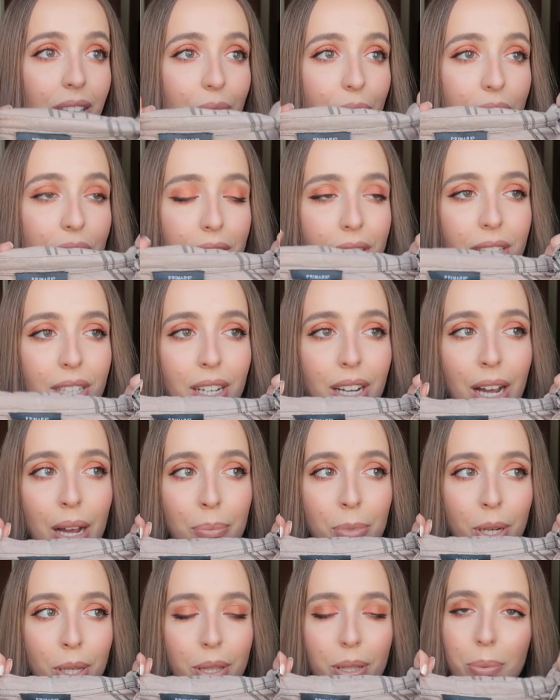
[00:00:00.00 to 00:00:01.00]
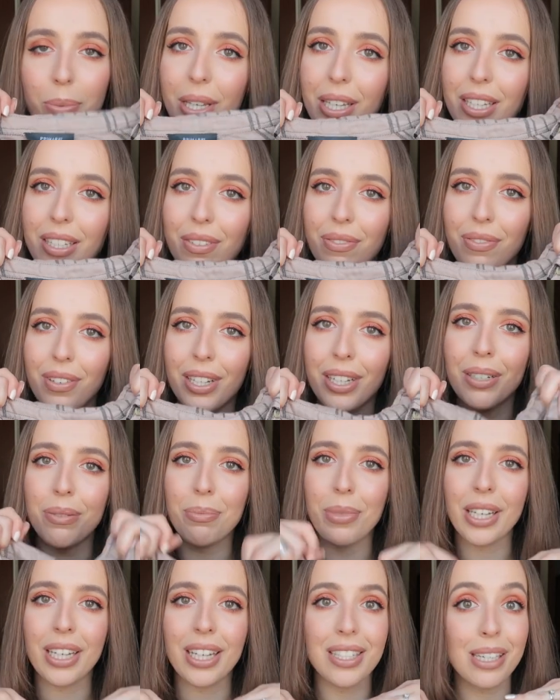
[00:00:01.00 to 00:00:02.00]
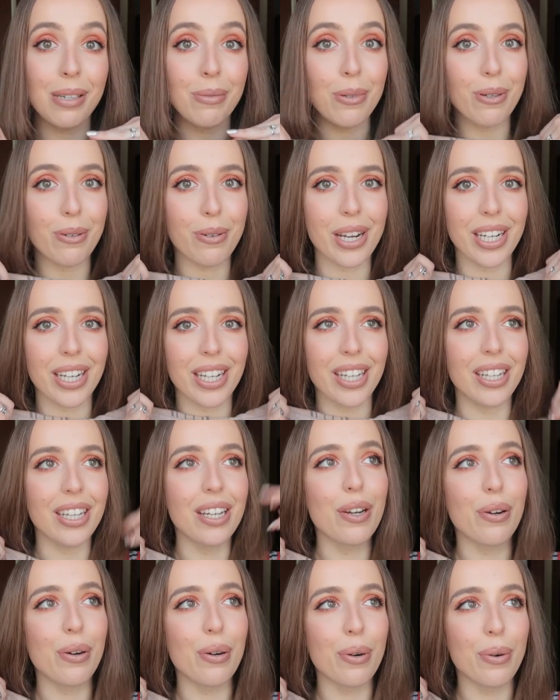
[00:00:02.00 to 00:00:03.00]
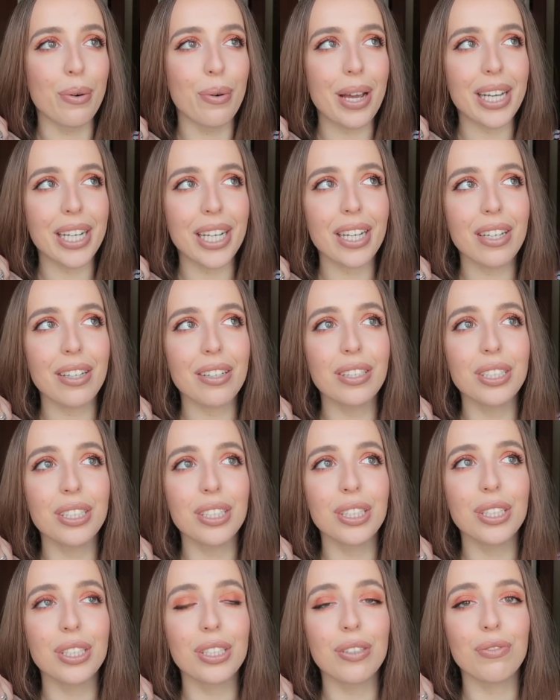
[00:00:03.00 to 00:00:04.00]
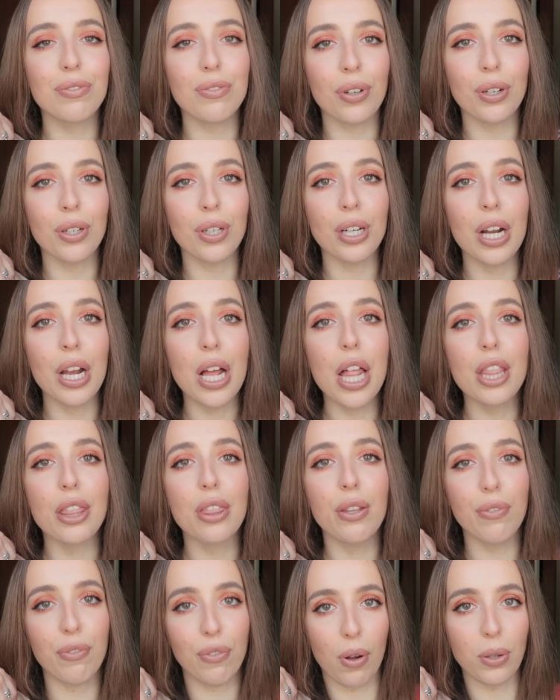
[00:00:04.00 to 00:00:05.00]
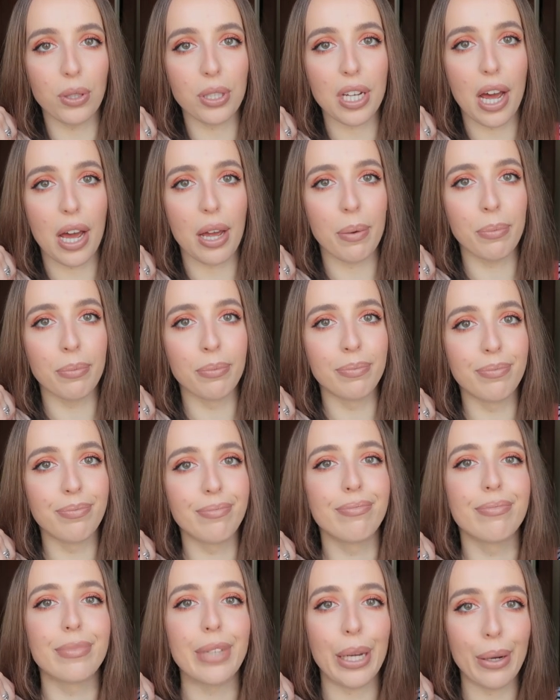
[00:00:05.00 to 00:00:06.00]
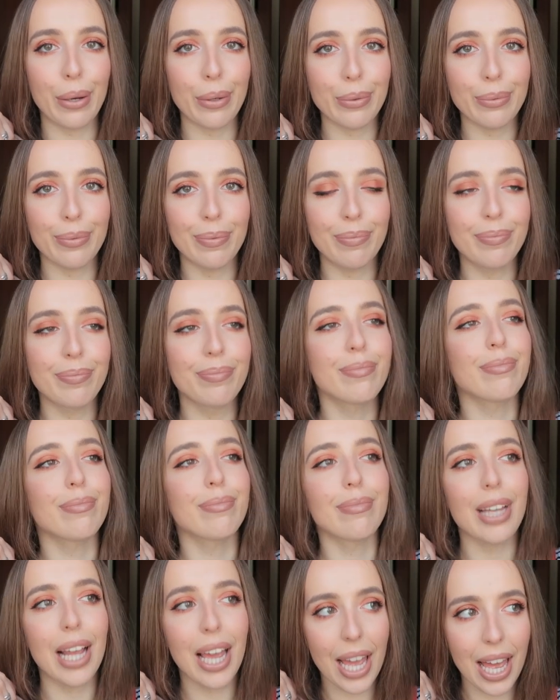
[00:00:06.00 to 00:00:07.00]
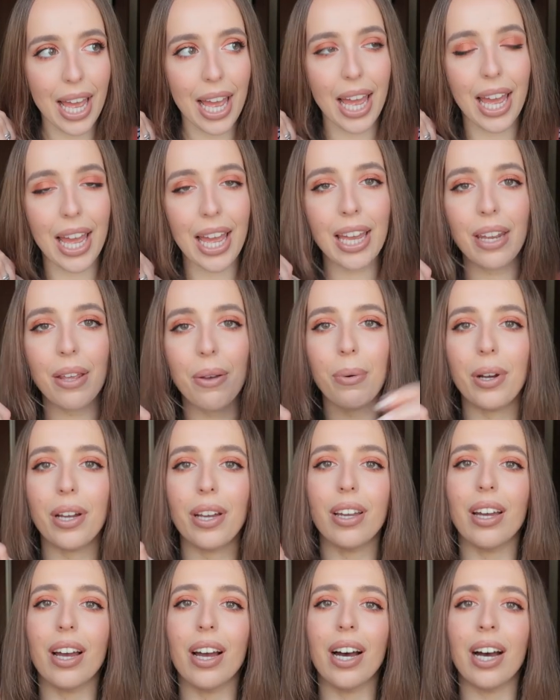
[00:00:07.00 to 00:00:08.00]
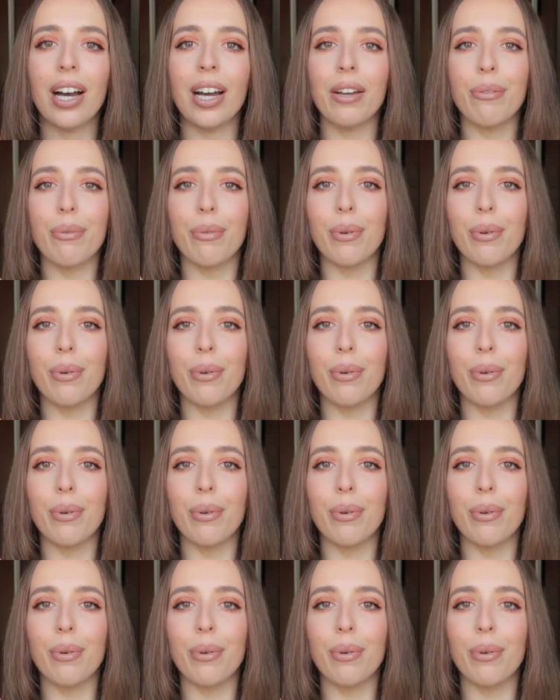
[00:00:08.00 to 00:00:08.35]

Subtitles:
which I'm not the biggest fan because I'm already ready for the fall time, you know? Anyway, I